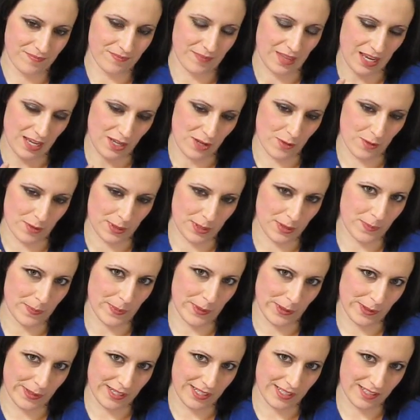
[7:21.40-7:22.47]
that you
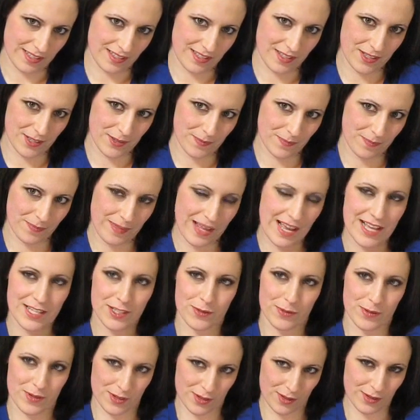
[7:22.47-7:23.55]
experience
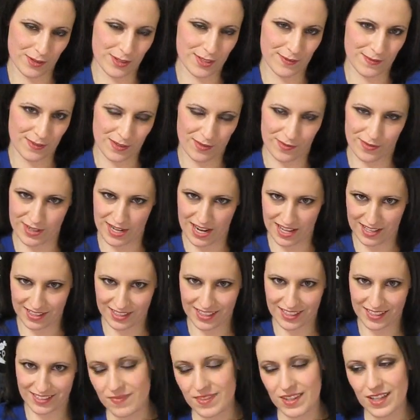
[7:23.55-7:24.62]
as a result of the
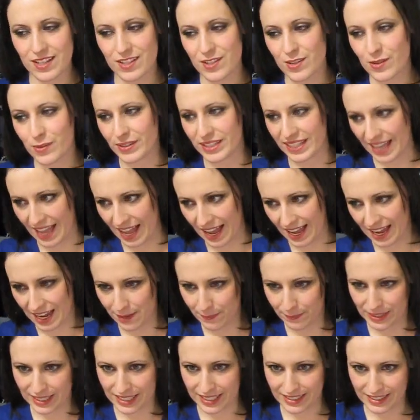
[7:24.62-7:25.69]
finale. So yeah,
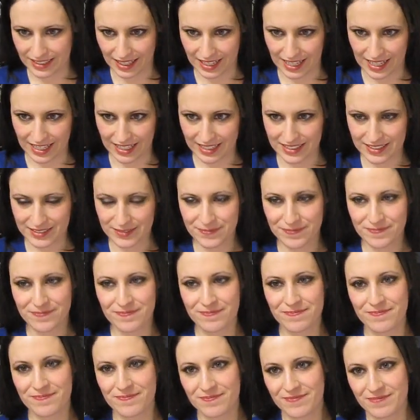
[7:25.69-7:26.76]
I mean like
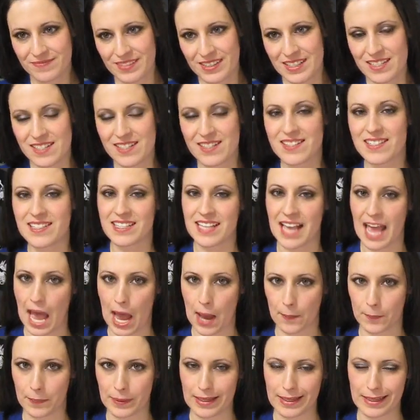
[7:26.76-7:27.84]

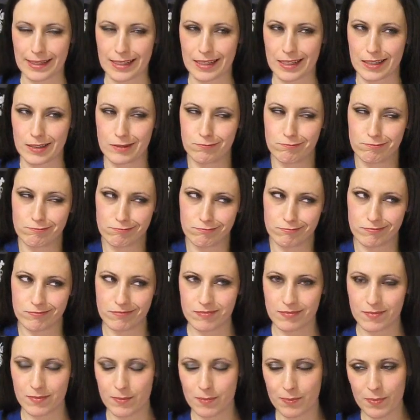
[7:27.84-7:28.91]
sappy,
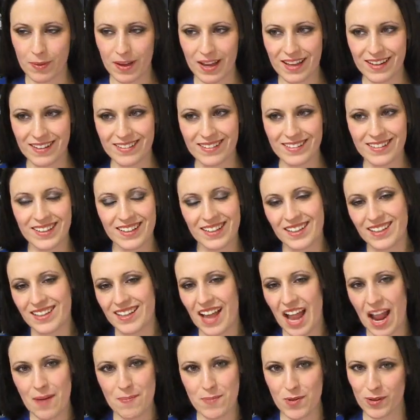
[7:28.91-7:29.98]
but
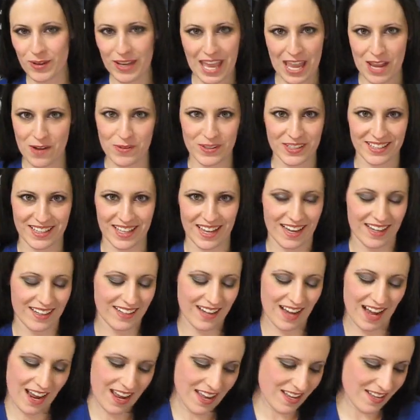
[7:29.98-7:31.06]
I'm okay with that.
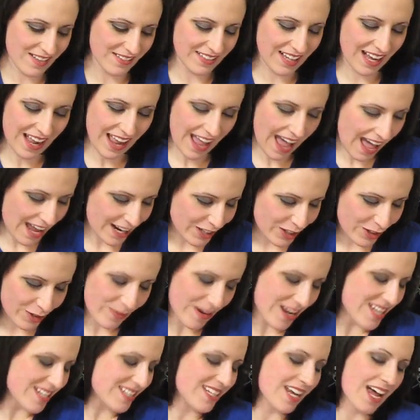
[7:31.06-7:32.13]
I, I had a
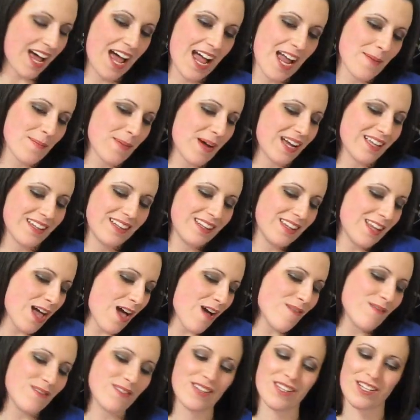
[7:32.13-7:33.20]
great time. I
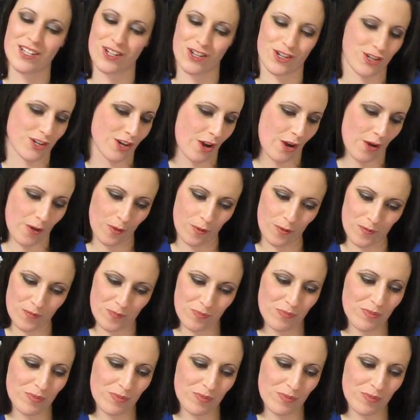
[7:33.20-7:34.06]
loved this show.